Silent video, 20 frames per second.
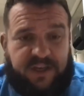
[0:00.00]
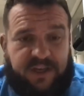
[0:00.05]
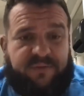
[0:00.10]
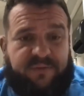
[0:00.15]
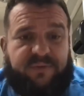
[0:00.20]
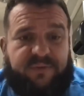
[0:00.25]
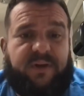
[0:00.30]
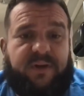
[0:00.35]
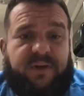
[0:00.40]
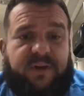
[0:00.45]

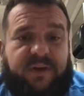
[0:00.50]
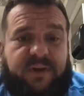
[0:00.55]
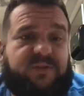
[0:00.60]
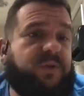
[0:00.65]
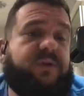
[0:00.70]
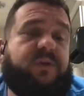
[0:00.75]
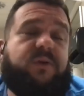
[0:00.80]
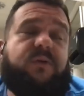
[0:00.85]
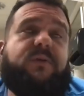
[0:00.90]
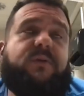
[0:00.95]
major
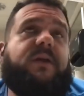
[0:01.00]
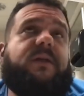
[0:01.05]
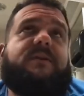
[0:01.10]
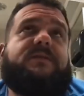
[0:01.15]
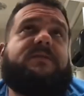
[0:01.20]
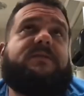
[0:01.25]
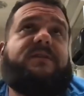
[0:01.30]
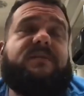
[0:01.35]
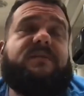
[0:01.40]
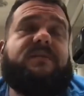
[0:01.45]
life threats.
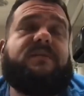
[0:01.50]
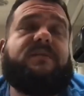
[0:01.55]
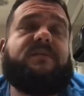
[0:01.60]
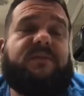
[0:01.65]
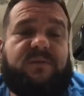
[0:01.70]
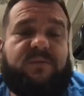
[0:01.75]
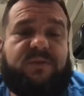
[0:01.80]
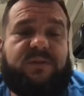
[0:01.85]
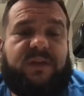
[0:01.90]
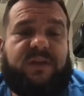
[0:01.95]
We know
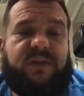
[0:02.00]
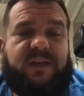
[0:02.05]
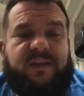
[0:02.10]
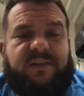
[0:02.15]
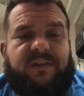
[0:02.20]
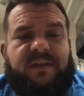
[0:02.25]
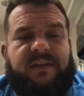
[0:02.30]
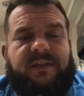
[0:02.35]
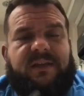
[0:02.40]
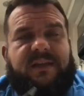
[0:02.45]
that that's going to
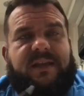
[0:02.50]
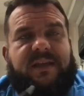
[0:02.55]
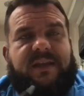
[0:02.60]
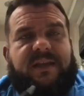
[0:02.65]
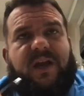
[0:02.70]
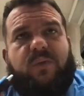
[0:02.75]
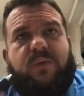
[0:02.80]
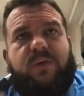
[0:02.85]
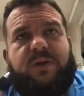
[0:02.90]
be the number one thing.